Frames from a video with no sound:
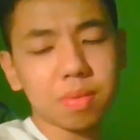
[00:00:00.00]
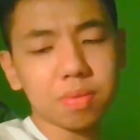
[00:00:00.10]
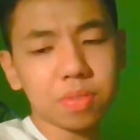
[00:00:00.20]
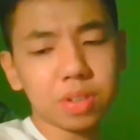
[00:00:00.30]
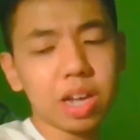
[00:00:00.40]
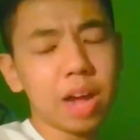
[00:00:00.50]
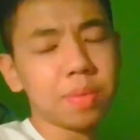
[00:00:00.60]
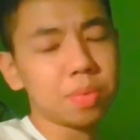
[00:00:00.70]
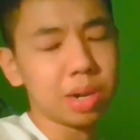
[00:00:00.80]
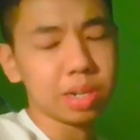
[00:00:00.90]
for that
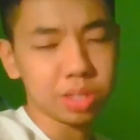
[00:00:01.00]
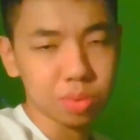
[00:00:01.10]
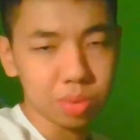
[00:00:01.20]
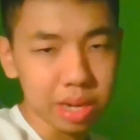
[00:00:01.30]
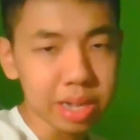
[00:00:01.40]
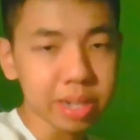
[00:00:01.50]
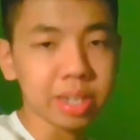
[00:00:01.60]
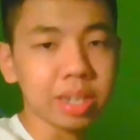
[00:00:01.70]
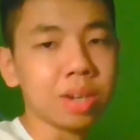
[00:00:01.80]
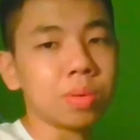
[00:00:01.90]
everyone is unique
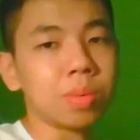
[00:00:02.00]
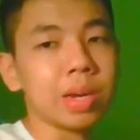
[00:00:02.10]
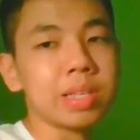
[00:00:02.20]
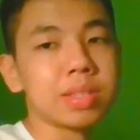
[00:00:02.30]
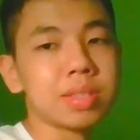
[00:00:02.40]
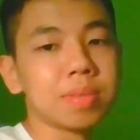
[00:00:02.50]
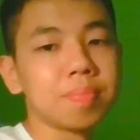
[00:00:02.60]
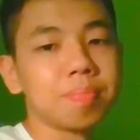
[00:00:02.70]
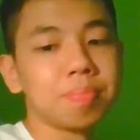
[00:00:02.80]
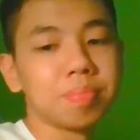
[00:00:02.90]
in their own ways.
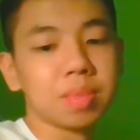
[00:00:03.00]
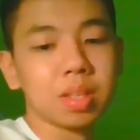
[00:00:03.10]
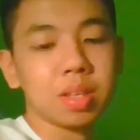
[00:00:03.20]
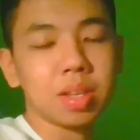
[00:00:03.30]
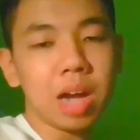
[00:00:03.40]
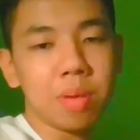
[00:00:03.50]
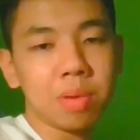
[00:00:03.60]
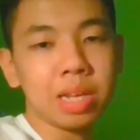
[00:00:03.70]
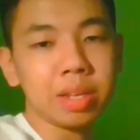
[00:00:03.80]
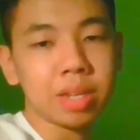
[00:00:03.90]
I
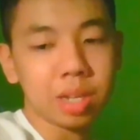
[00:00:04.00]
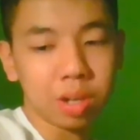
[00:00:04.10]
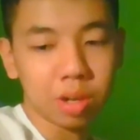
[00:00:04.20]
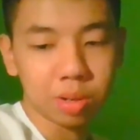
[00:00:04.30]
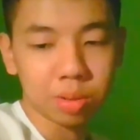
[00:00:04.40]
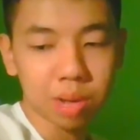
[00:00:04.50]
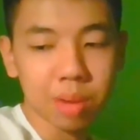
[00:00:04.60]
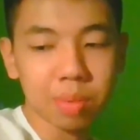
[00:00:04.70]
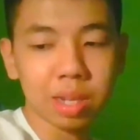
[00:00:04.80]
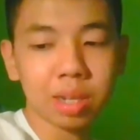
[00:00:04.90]
really
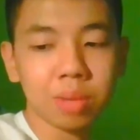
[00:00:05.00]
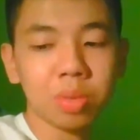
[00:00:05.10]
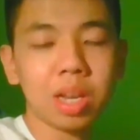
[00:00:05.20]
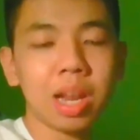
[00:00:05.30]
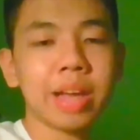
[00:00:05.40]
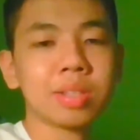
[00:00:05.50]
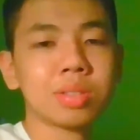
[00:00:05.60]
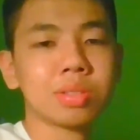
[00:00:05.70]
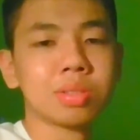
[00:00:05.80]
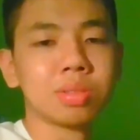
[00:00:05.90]
would like
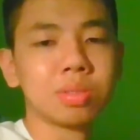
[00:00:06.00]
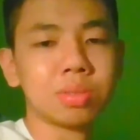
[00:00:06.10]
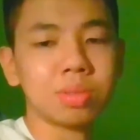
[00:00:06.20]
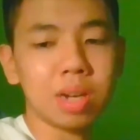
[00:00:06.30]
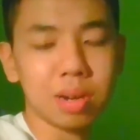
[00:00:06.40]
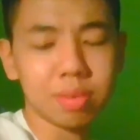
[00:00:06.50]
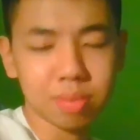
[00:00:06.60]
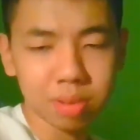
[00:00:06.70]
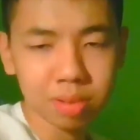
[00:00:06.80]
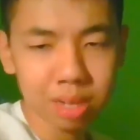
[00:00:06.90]

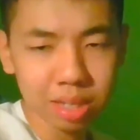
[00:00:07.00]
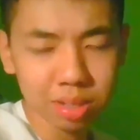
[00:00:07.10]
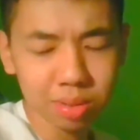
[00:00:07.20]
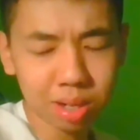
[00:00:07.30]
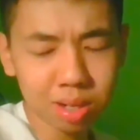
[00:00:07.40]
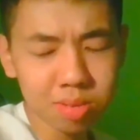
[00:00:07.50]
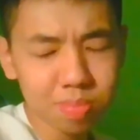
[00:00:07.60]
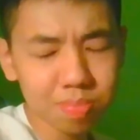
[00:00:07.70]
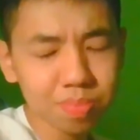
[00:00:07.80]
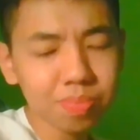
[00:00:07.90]
you all
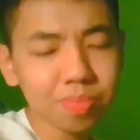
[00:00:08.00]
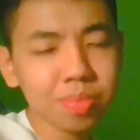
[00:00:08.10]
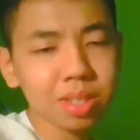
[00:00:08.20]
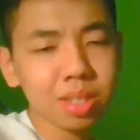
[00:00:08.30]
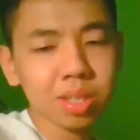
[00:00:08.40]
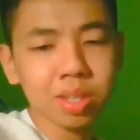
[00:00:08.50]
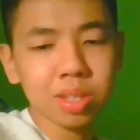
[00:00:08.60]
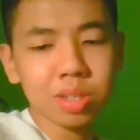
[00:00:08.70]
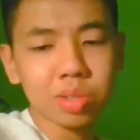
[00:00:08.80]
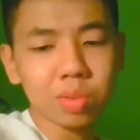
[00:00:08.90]

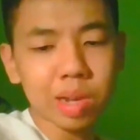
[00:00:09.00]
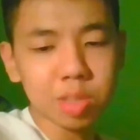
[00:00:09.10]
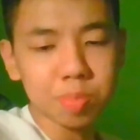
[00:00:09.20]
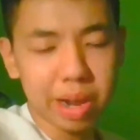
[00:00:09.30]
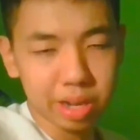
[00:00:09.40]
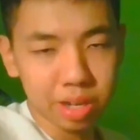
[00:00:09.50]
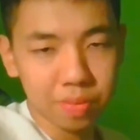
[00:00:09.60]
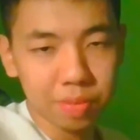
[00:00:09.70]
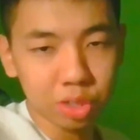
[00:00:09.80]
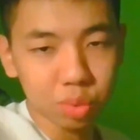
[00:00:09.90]
to respect
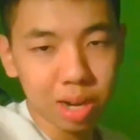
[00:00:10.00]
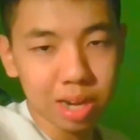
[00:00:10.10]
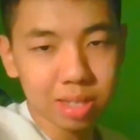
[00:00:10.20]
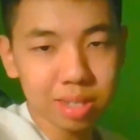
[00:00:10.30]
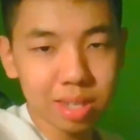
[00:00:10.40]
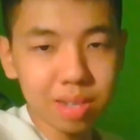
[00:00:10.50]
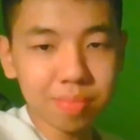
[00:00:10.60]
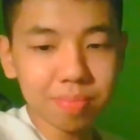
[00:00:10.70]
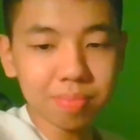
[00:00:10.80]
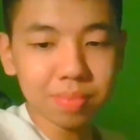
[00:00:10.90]
individuality.
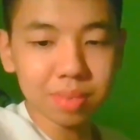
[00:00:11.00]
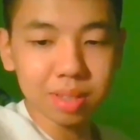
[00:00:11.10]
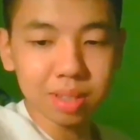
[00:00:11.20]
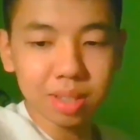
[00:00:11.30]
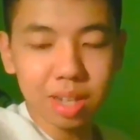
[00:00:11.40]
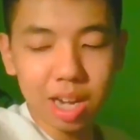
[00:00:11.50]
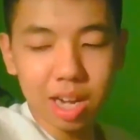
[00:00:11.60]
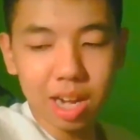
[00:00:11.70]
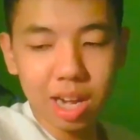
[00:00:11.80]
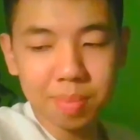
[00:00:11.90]

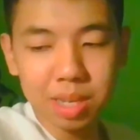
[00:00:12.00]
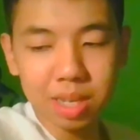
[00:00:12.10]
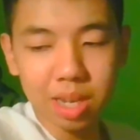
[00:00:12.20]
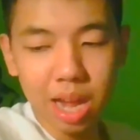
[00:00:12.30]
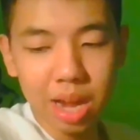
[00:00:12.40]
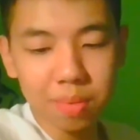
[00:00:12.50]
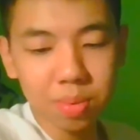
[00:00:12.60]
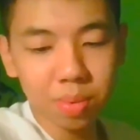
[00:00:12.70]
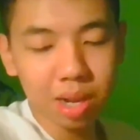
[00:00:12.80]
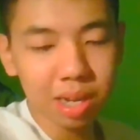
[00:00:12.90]
I mean,
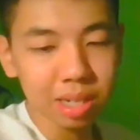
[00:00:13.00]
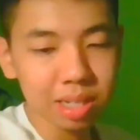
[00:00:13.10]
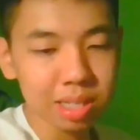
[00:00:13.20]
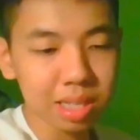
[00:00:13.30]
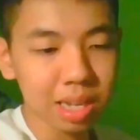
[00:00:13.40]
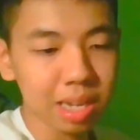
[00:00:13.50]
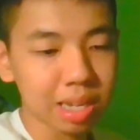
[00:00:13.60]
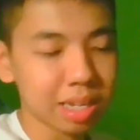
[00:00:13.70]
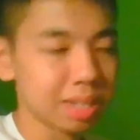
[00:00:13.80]
everyone is like,